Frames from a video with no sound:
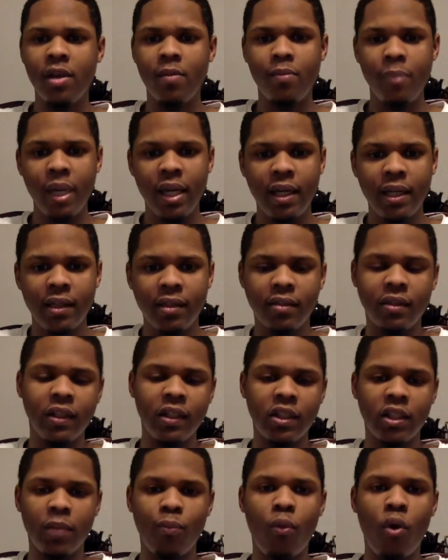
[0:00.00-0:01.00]
biggest
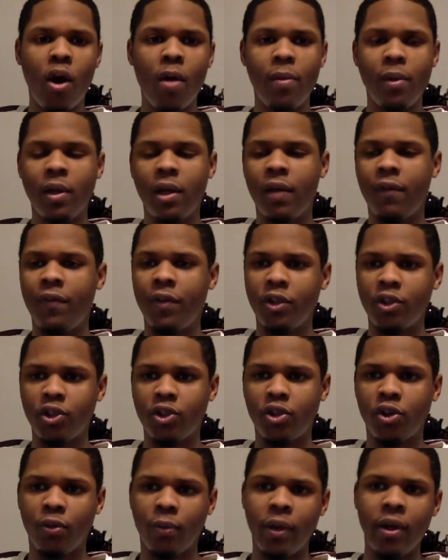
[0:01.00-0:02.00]
disappointment of his
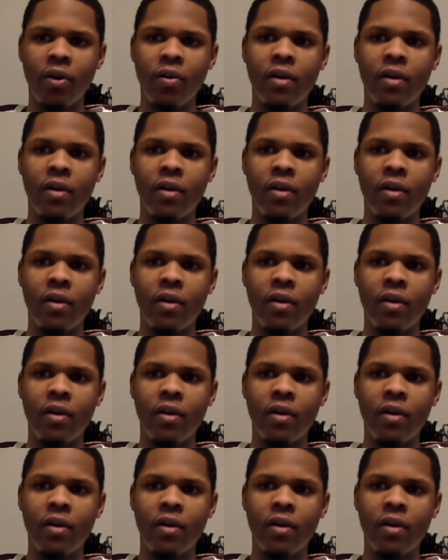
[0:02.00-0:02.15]
career.